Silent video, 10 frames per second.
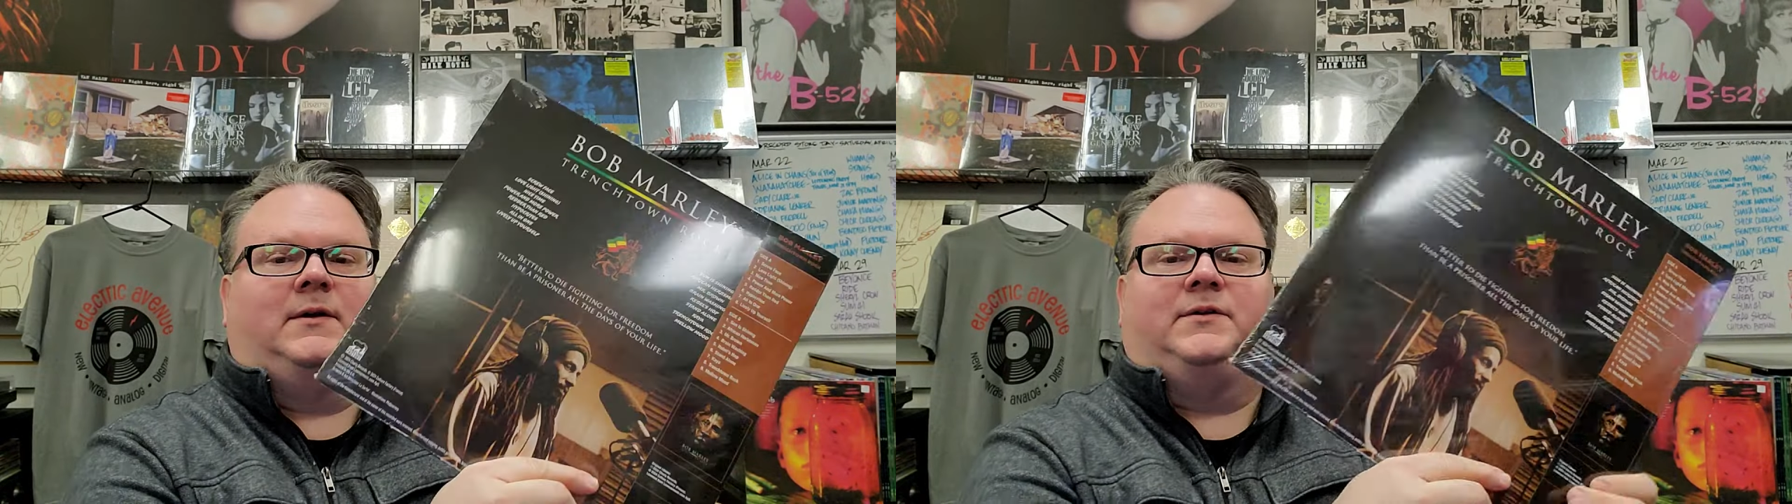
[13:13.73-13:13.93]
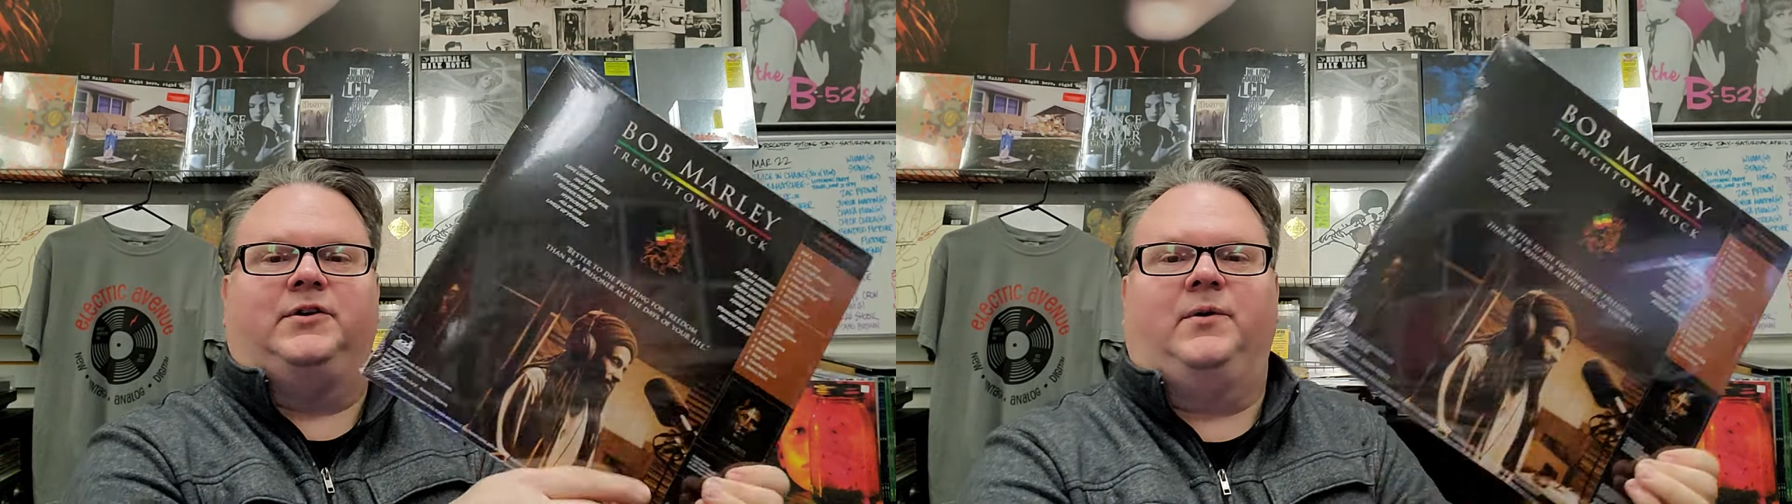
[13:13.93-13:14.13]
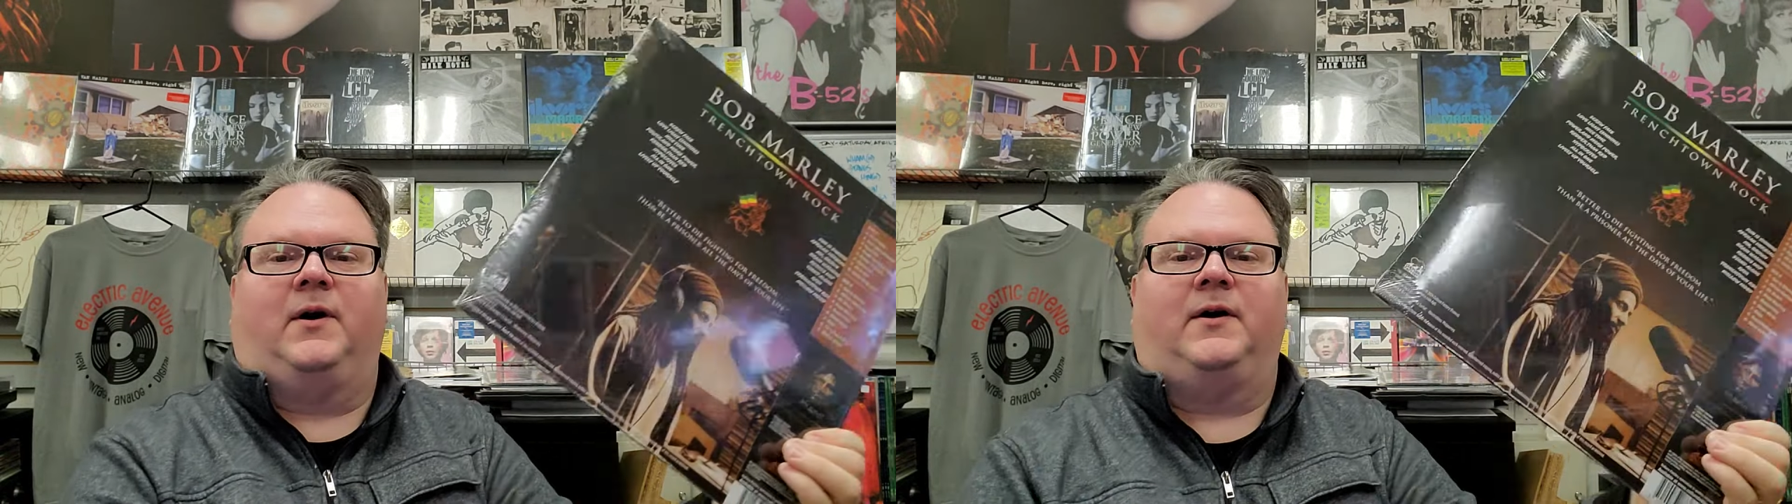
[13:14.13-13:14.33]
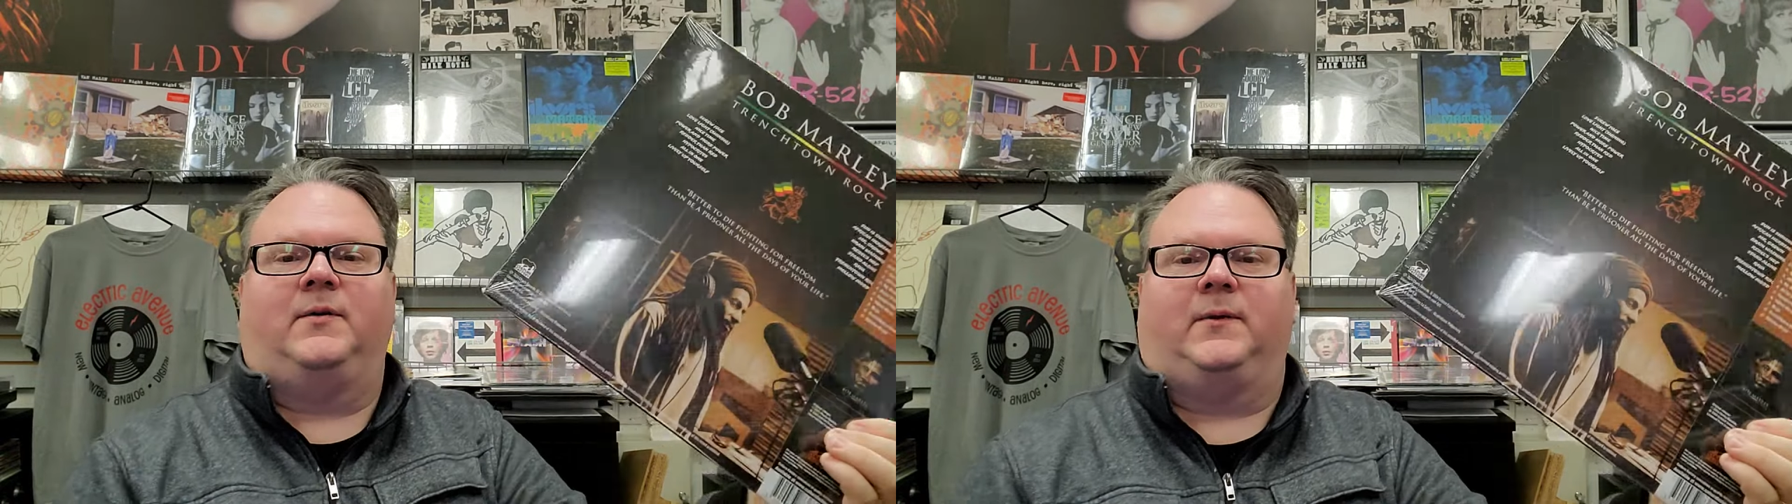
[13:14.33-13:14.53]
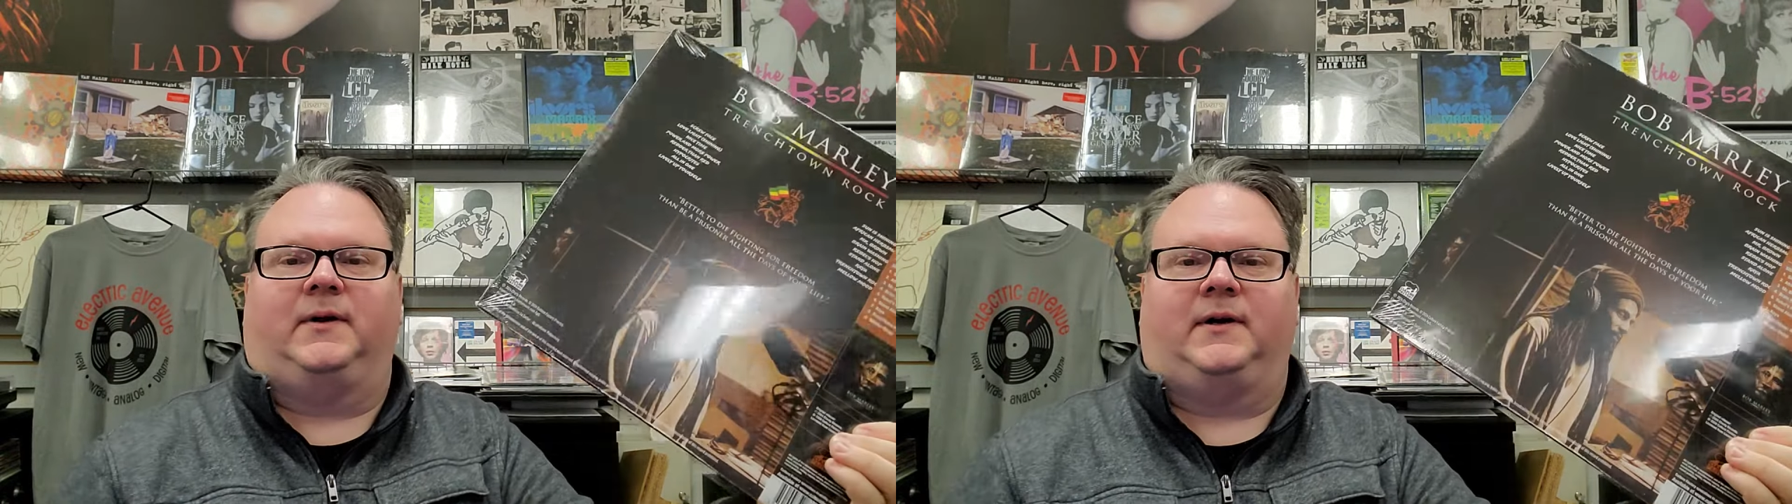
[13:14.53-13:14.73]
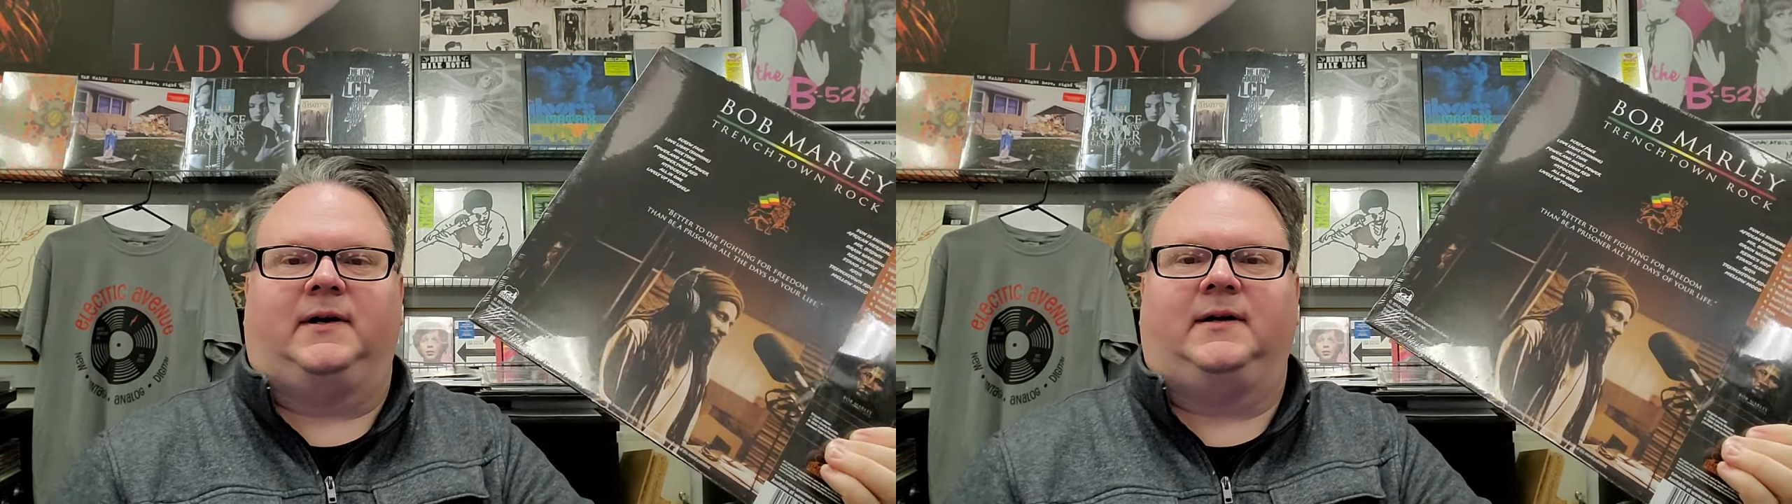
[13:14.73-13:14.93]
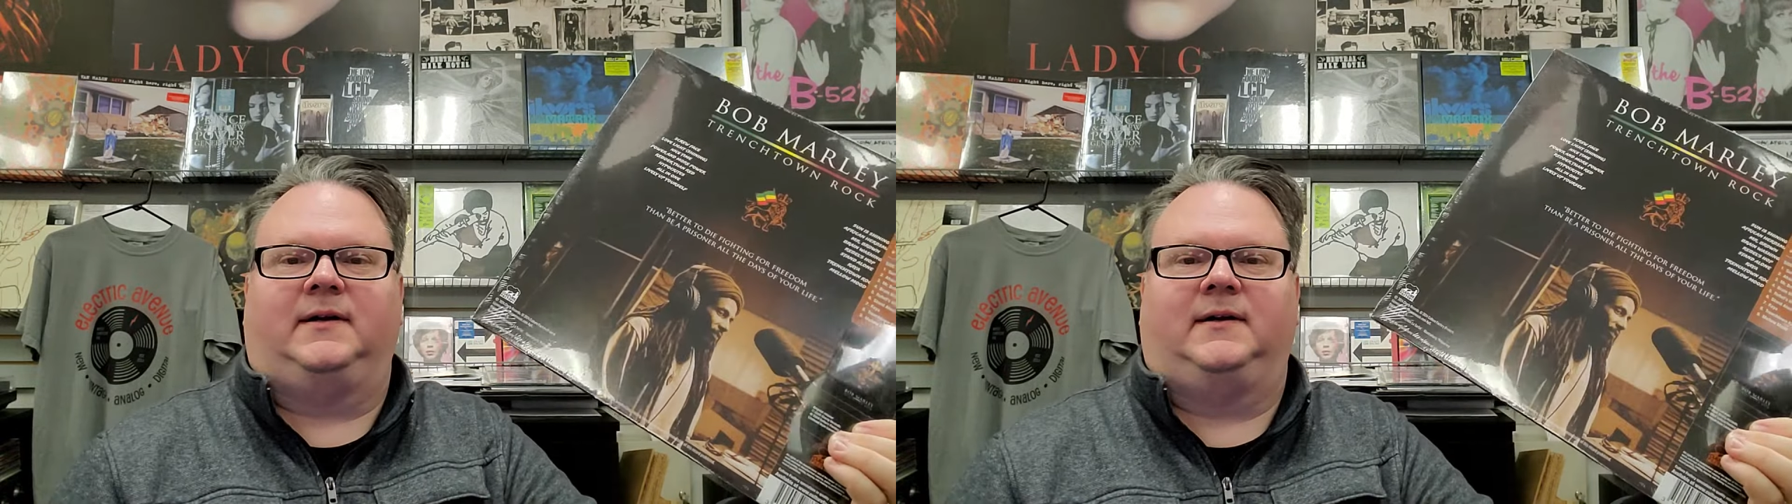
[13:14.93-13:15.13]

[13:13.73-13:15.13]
New artwork.